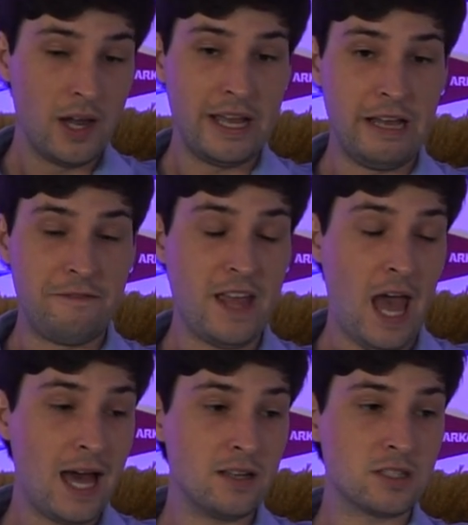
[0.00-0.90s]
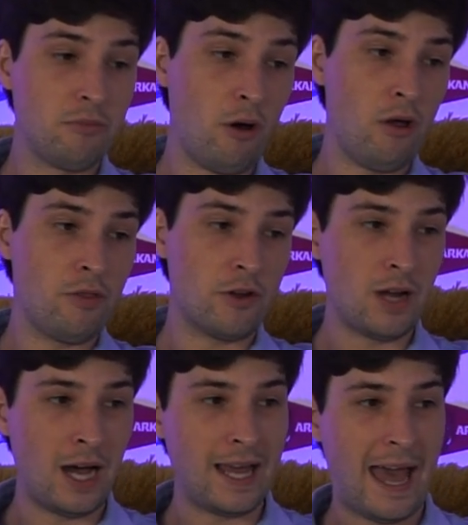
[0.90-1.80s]
If he has the ball, they're
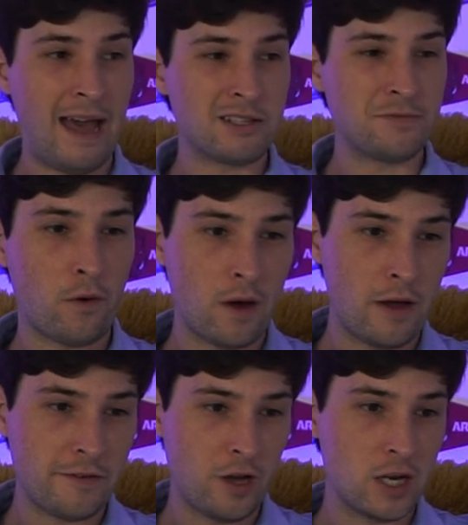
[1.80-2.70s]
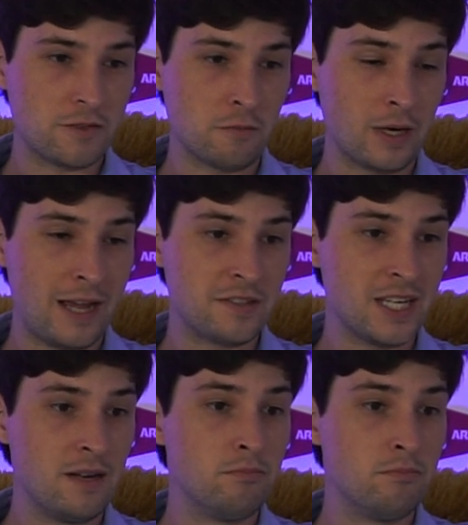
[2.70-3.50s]
not as off of Giannis from what I've seen,